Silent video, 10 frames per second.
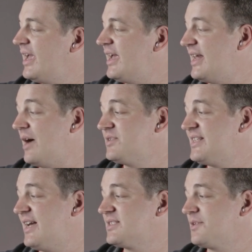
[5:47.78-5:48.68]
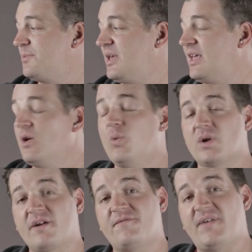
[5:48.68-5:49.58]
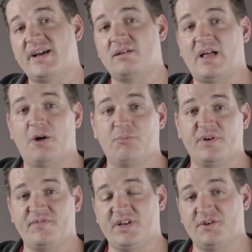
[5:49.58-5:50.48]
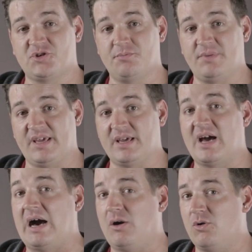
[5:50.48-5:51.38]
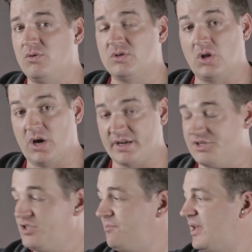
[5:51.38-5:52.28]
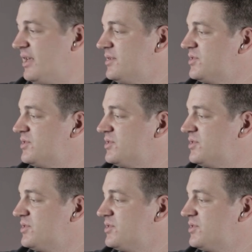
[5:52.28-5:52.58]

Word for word: And now it's asking me what our final output video should be, how long it should be.